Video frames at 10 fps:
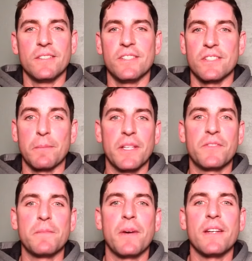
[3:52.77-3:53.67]
just
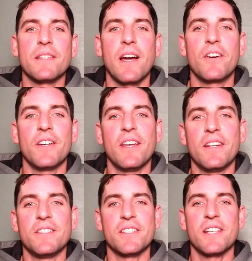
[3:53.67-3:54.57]
uplifted my entire day,
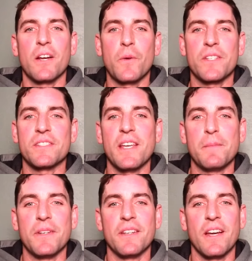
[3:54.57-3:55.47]
just that quick
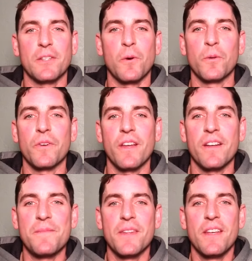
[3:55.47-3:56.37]
statement. And I told her
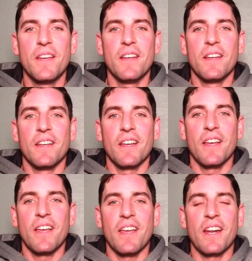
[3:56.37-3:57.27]
that.
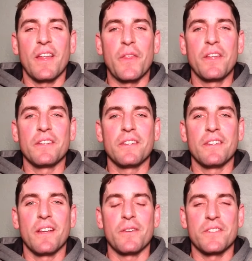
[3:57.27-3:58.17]
And
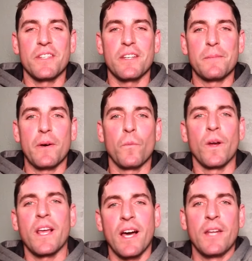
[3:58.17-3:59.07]
I was thinking about
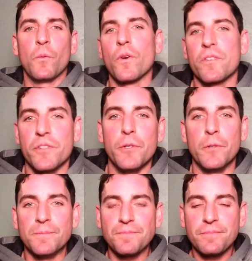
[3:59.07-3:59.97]
what kind words do